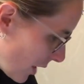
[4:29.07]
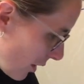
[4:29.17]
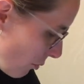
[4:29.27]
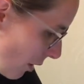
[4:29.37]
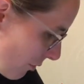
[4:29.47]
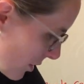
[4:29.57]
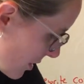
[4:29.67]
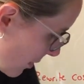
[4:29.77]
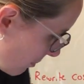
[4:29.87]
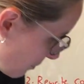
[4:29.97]
I can reference
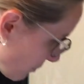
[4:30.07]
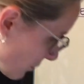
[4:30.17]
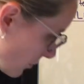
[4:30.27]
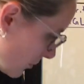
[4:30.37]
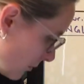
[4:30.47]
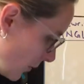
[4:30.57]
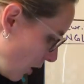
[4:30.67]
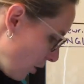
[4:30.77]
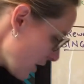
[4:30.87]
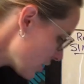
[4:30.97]
them.
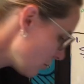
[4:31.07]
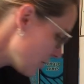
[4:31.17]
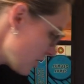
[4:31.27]
Okay, so we'll